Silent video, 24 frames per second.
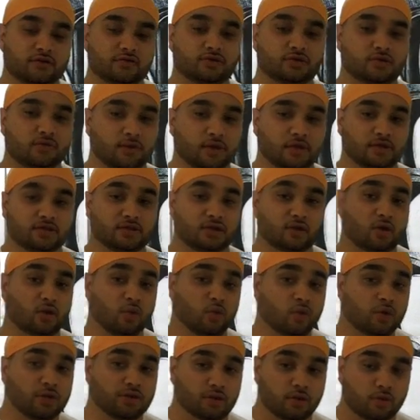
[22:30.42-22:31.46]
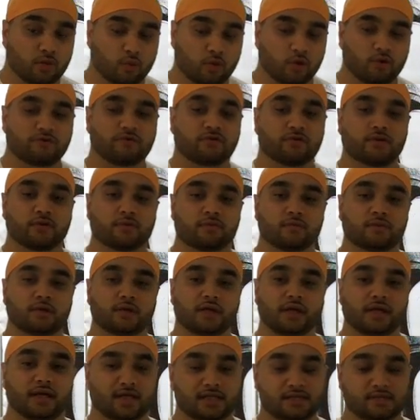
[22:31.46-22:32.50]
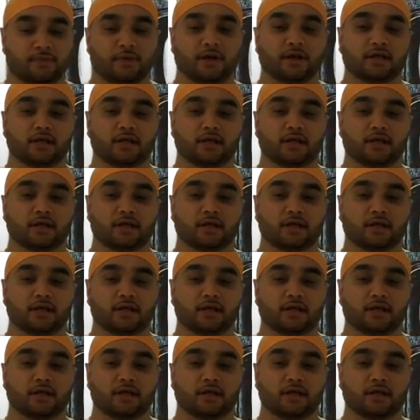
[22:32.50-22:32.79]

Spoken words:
General Subhaig Singh, who won the war for them against